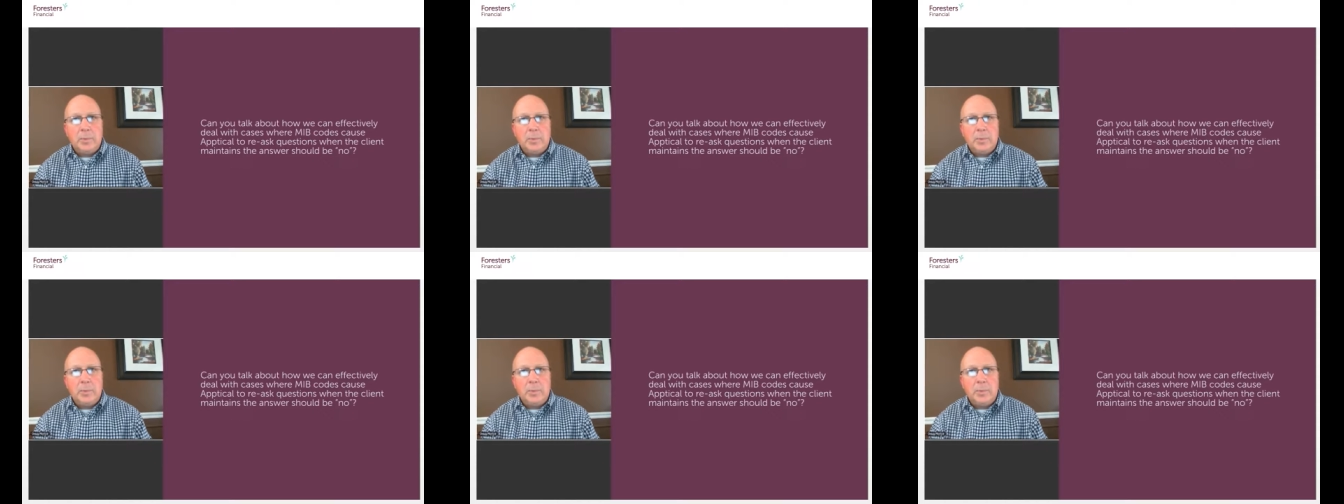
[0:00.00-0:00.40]

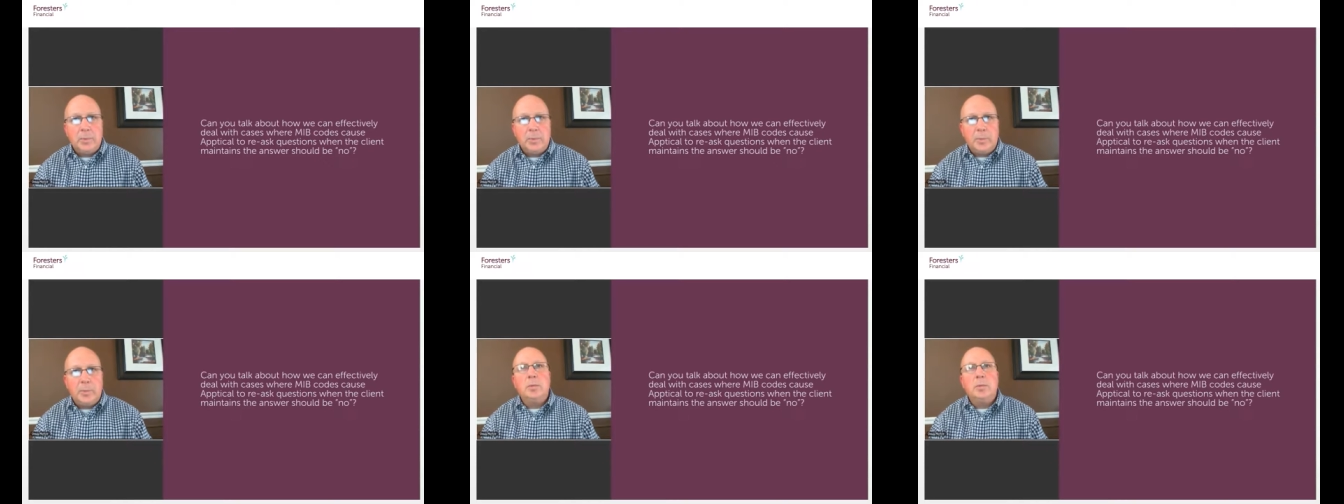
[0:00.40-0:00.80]
that
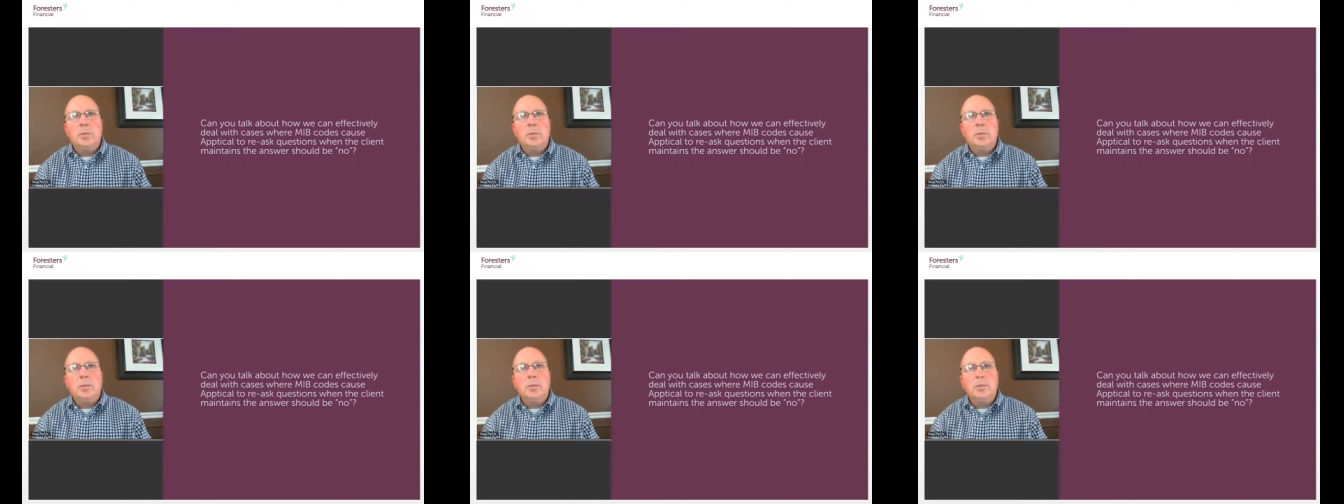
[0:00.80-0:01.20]
particular
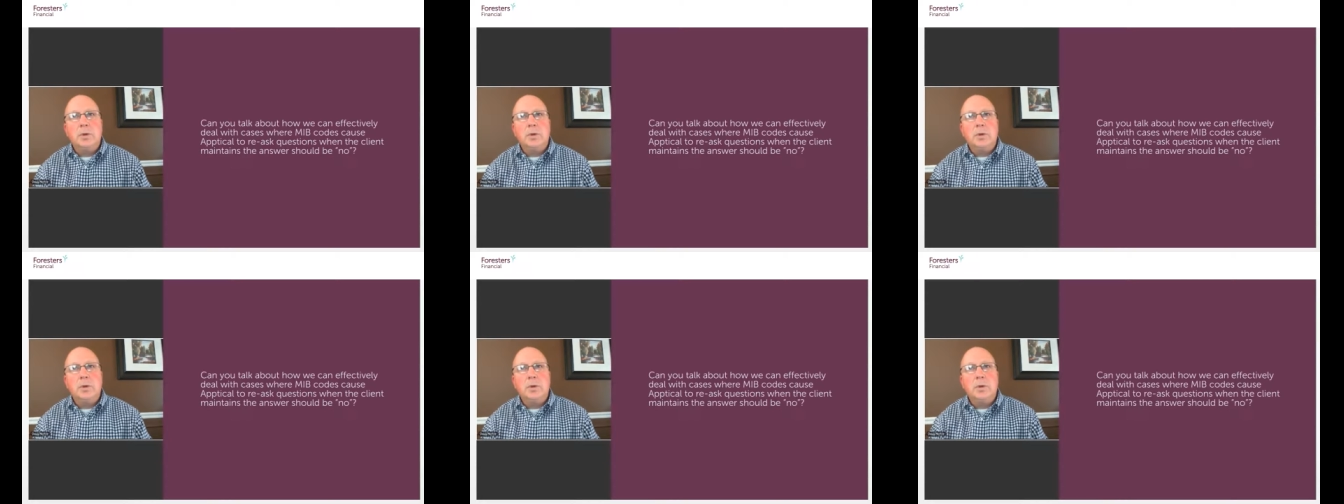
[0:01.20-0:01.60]
problem
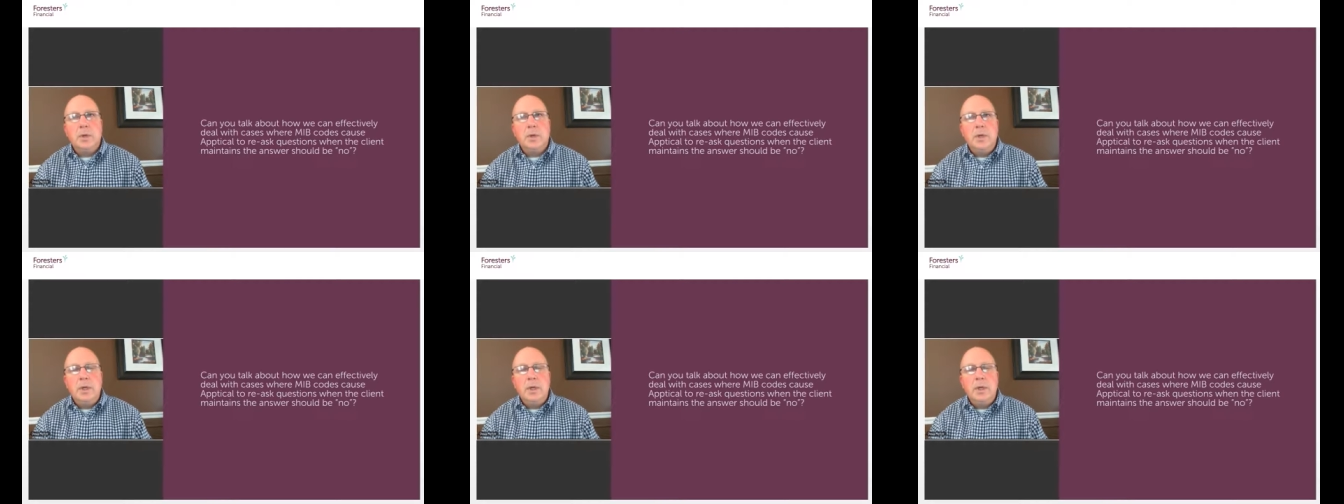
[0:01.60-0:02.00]
showed
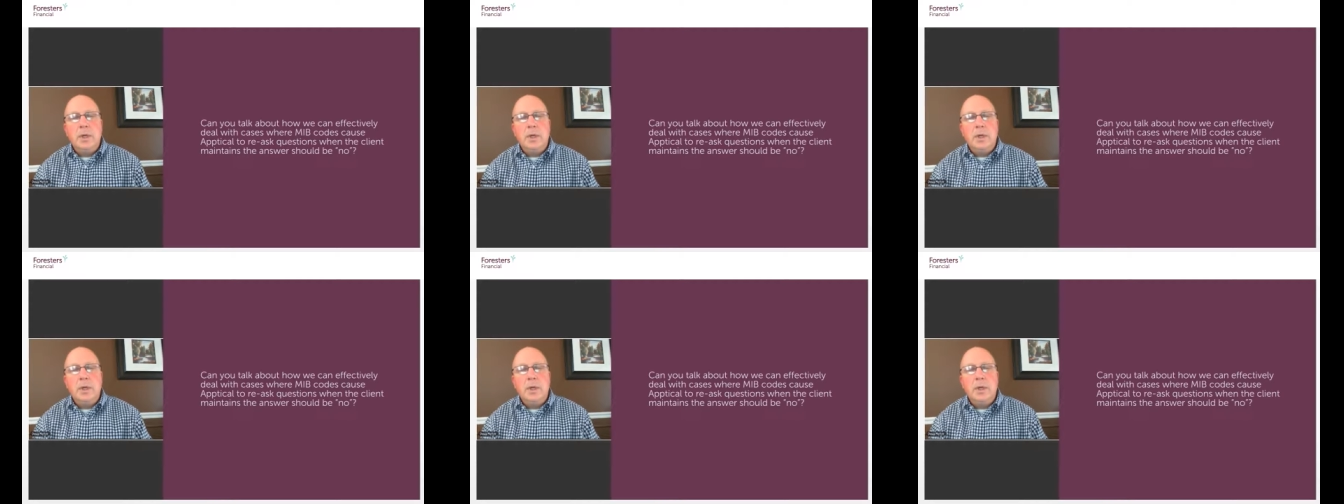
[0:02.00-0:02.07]
up.